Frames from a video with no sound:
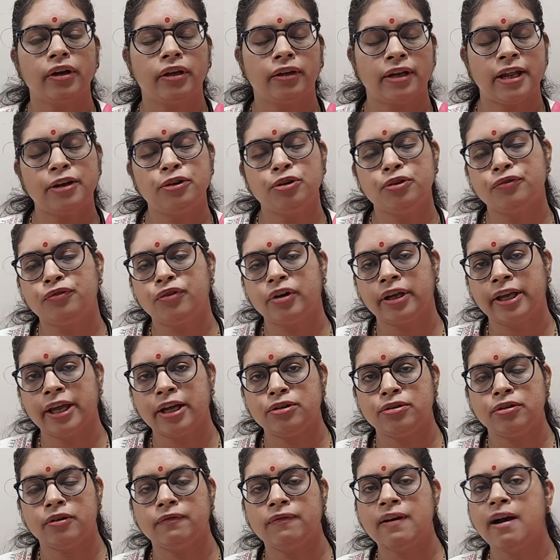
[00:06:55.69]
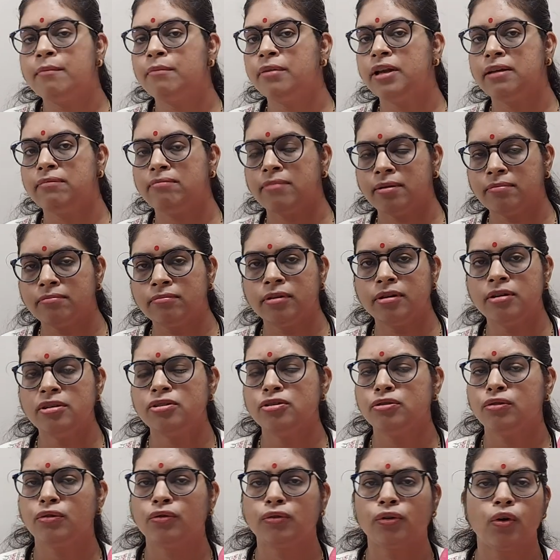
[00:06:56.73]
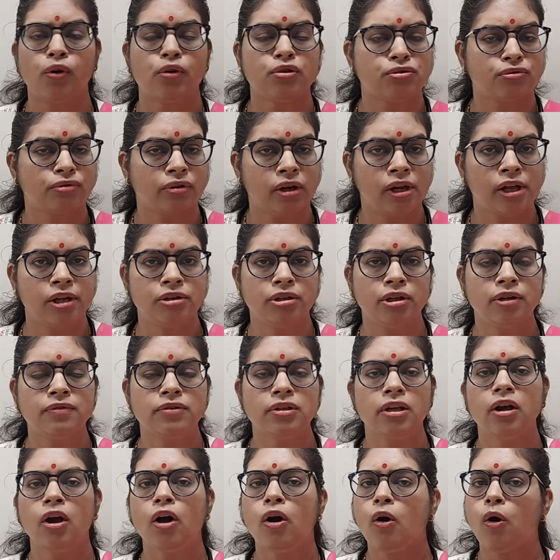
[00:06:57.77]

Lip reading: tend to forget your family members, your close relatives,